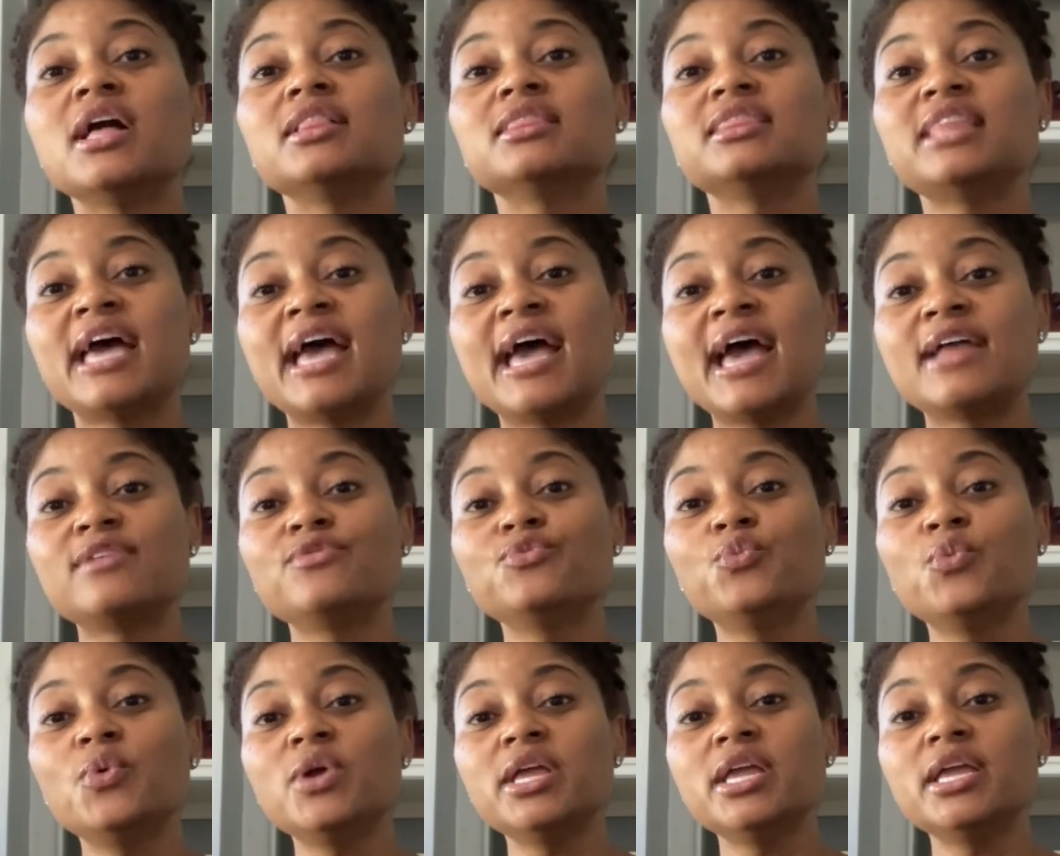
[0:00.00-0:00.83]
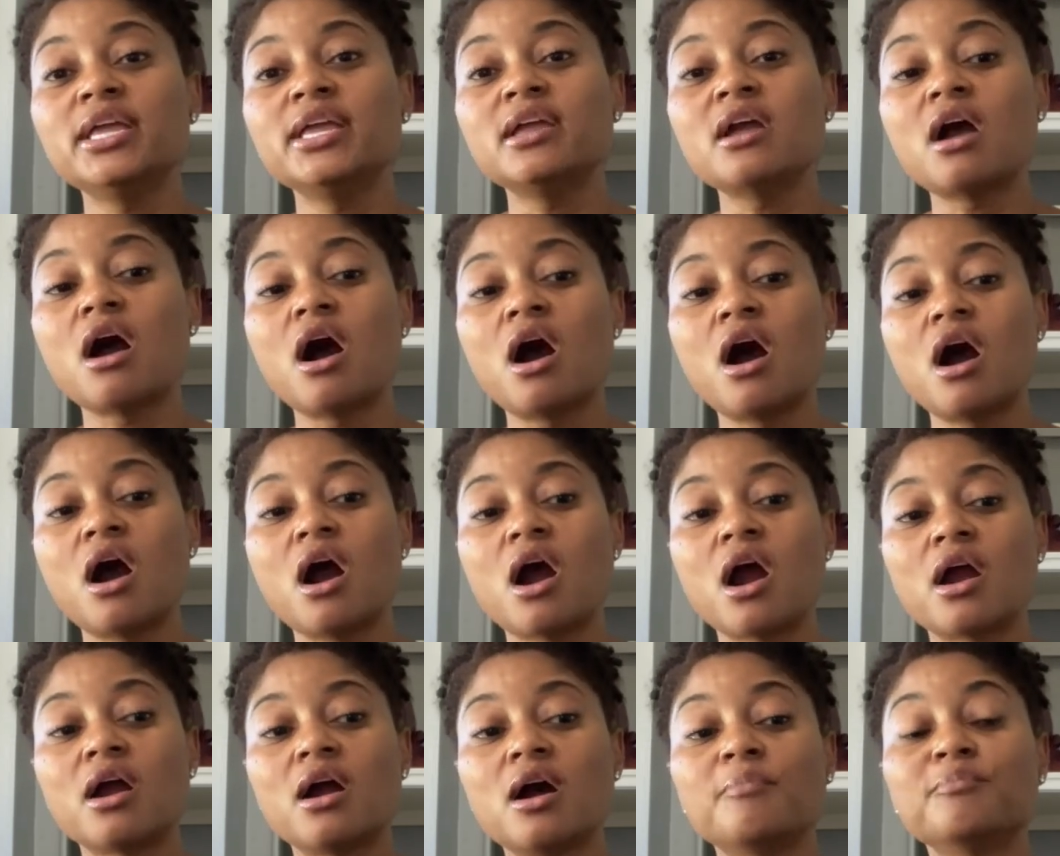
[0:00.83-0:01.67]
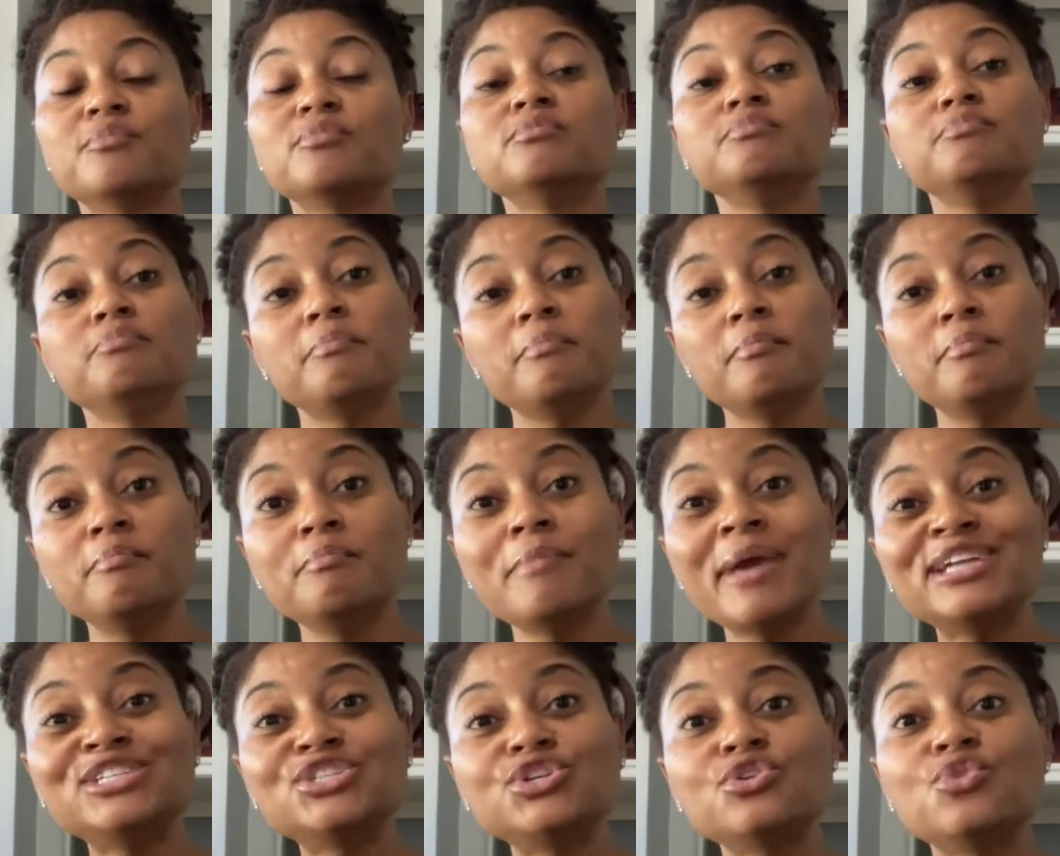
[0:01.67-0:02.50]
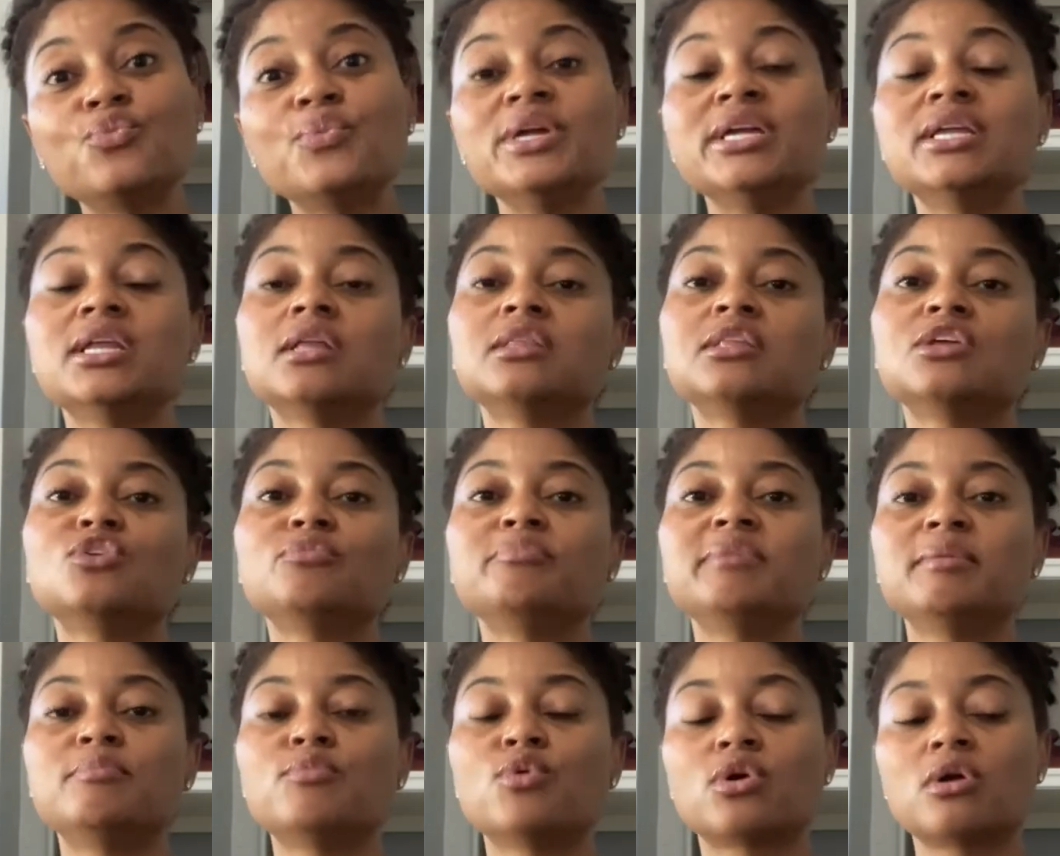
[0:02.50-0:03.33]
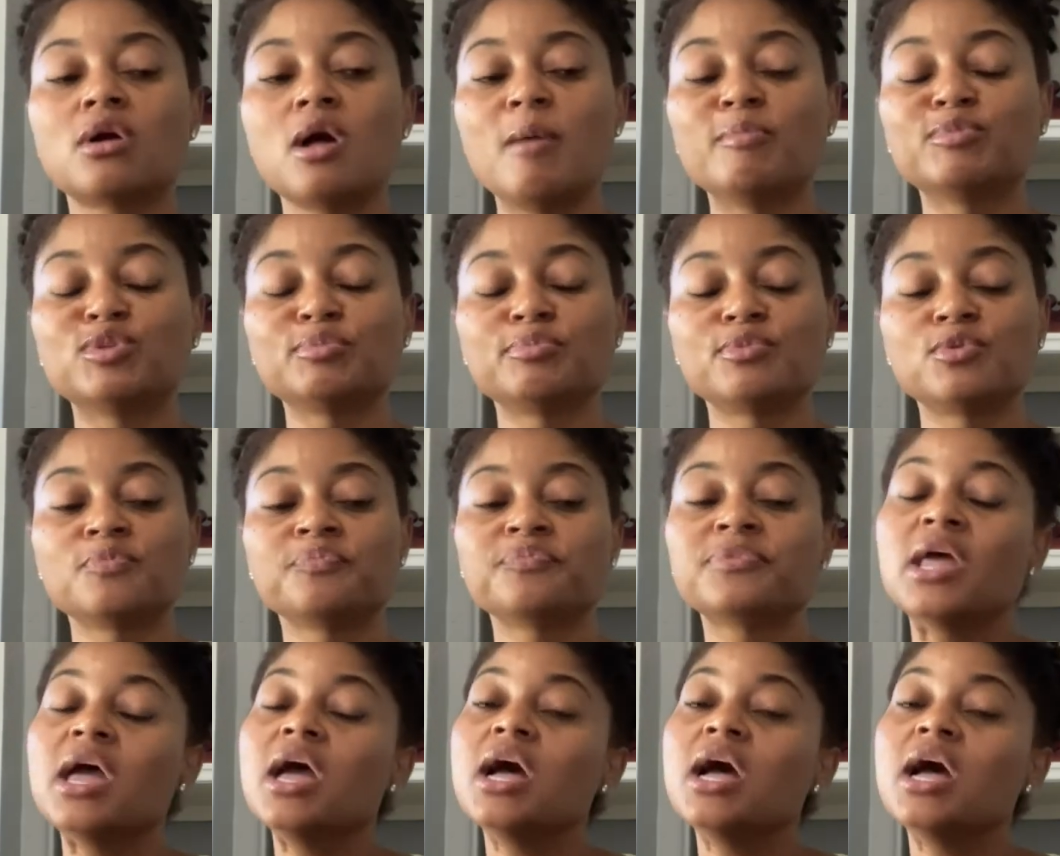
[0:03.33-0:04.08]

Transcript: that we are, make sure that we get a little bit more comfortable.